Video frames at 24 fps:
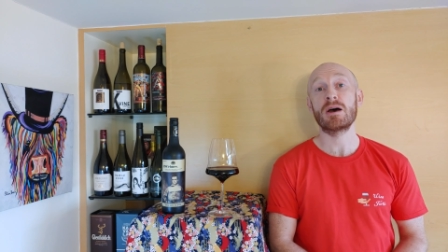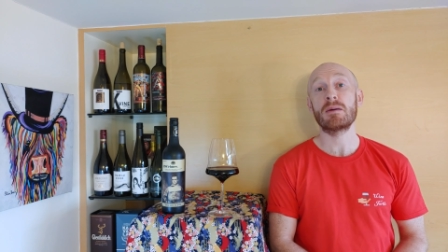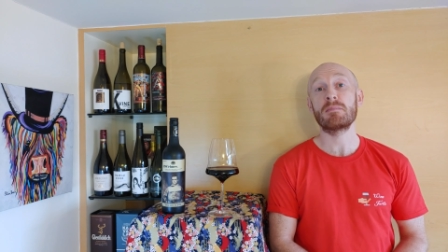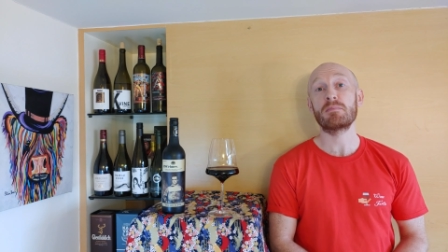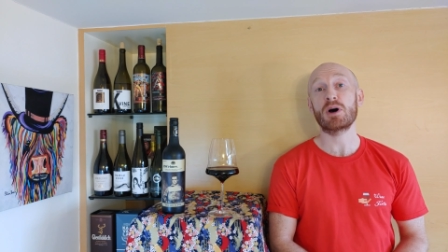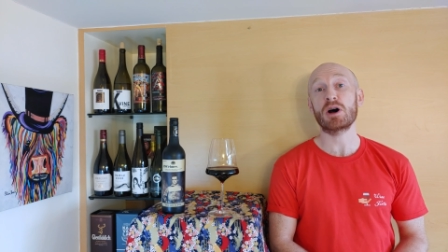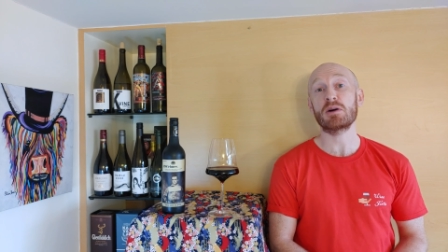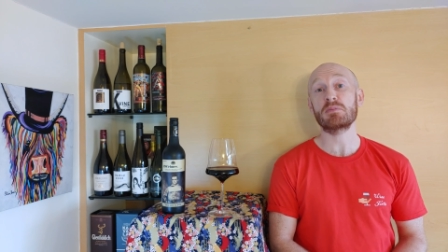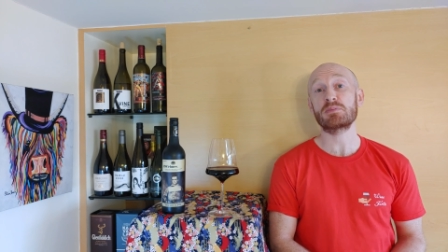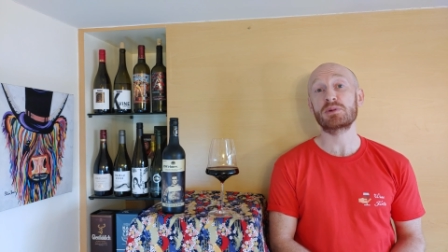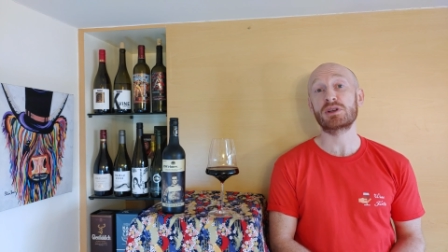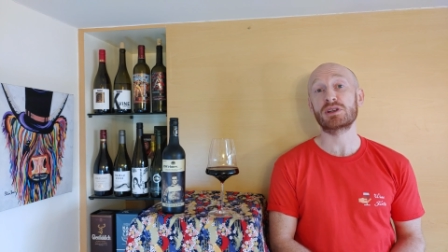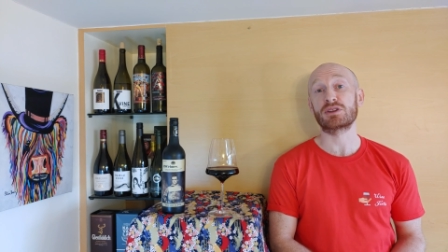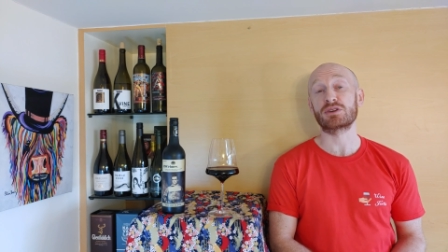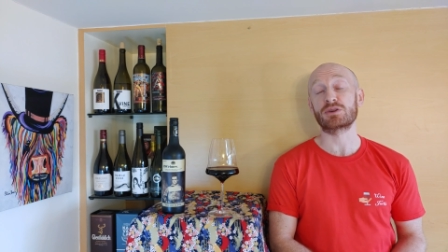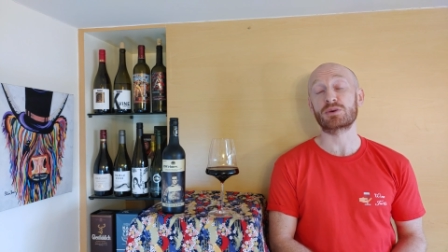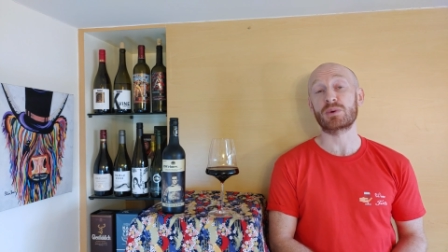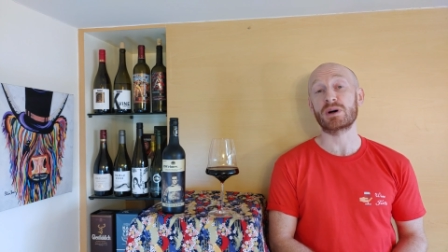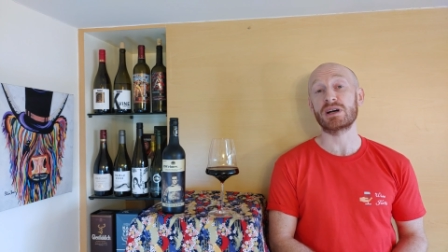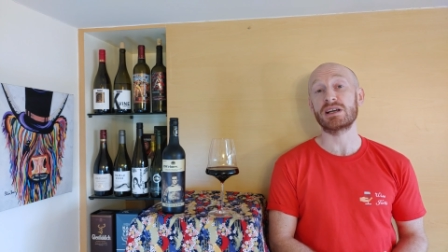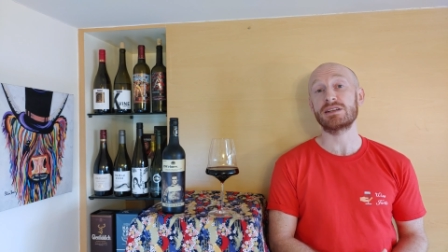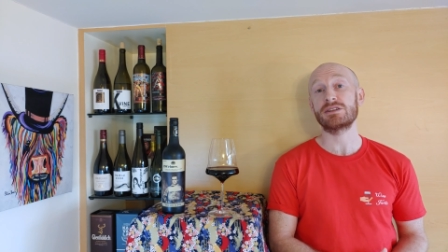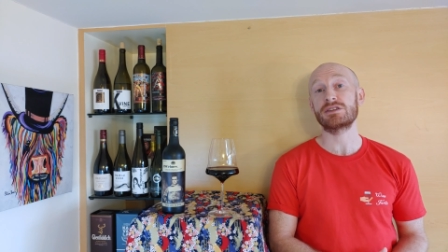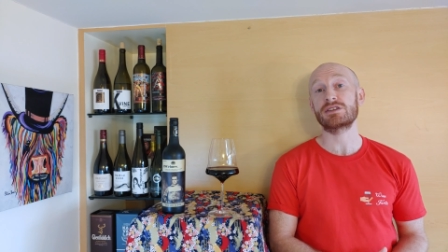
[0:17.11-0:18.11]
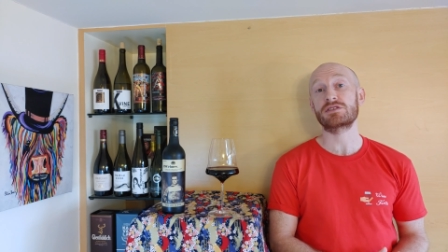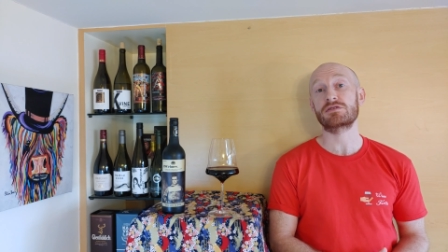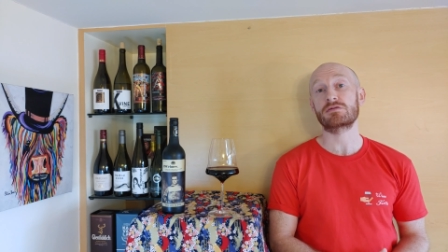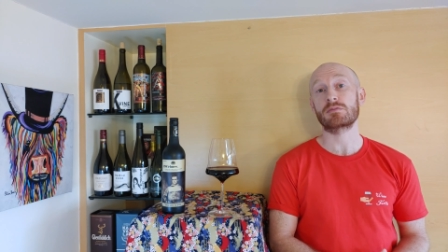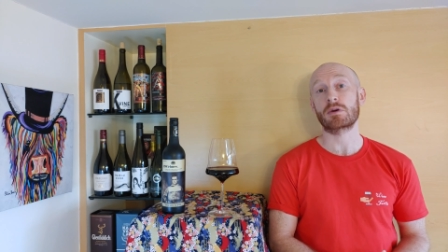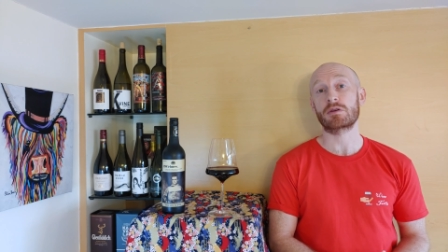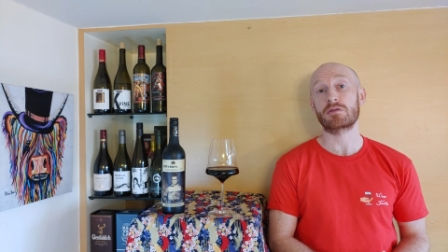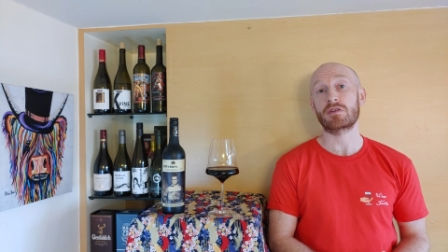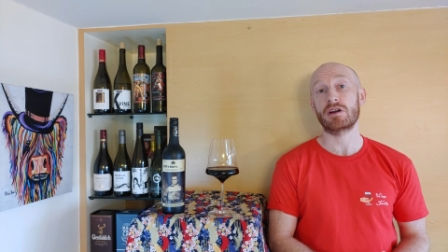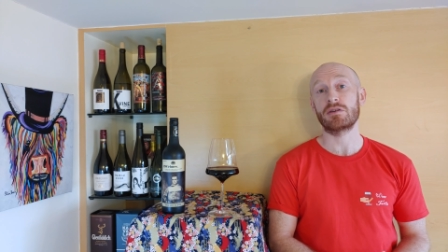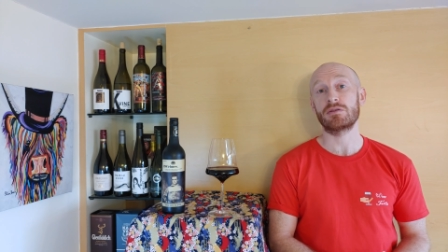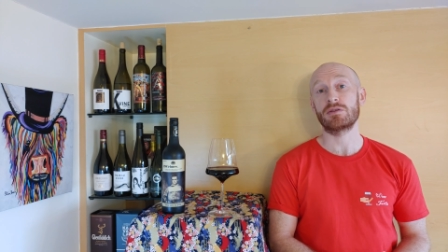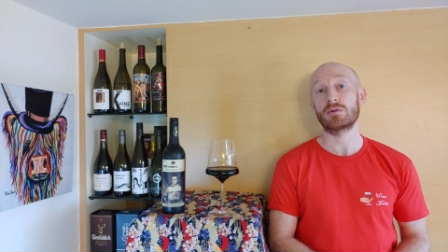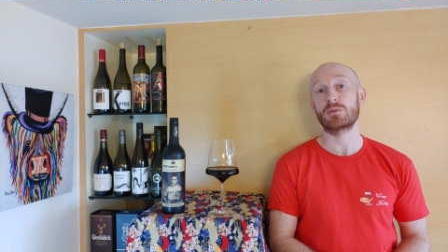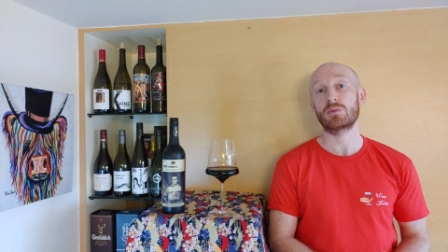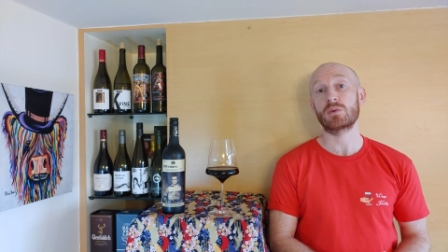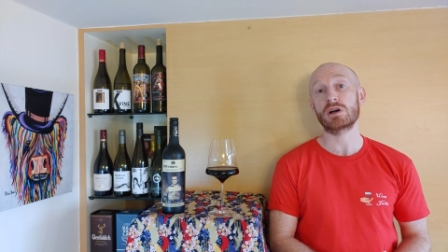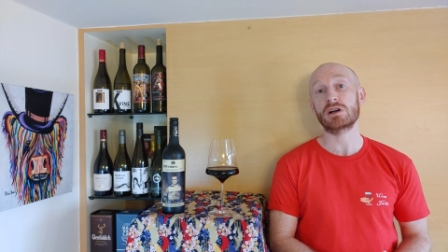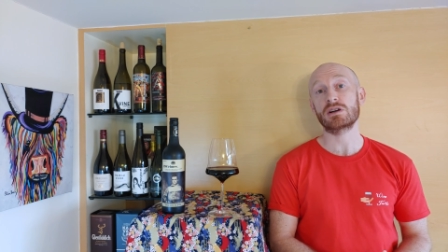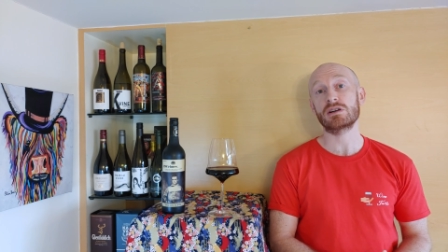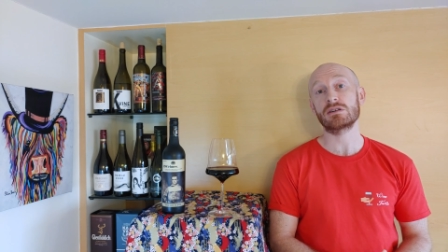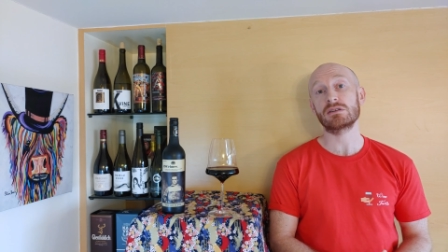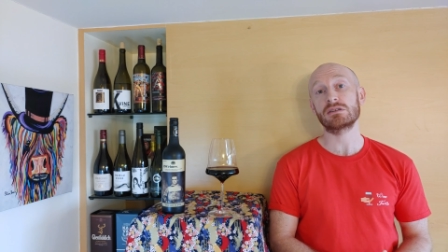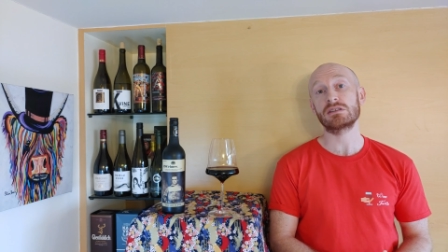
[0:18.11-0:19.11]
popular wines from around the
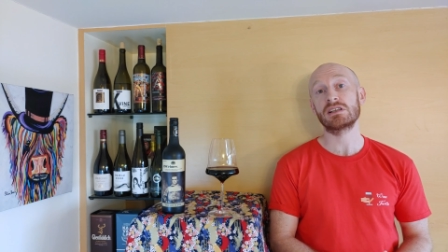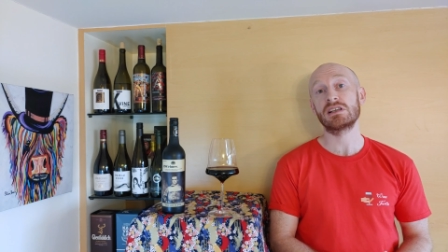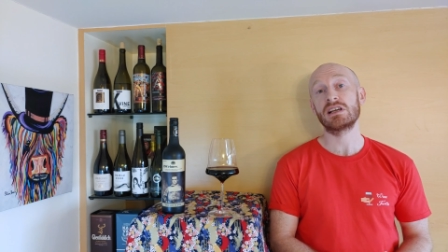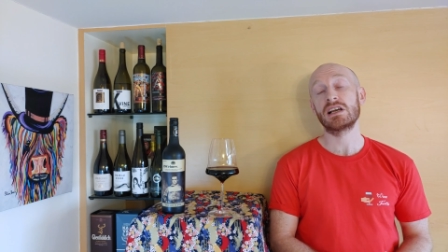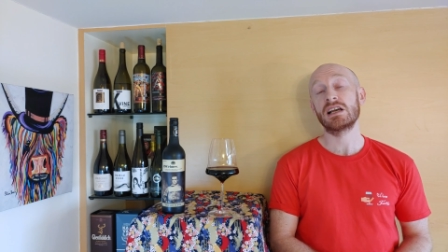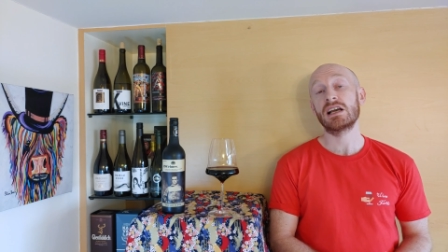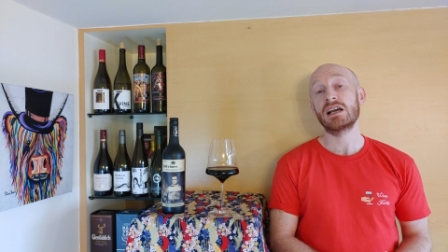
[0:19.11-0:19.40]
world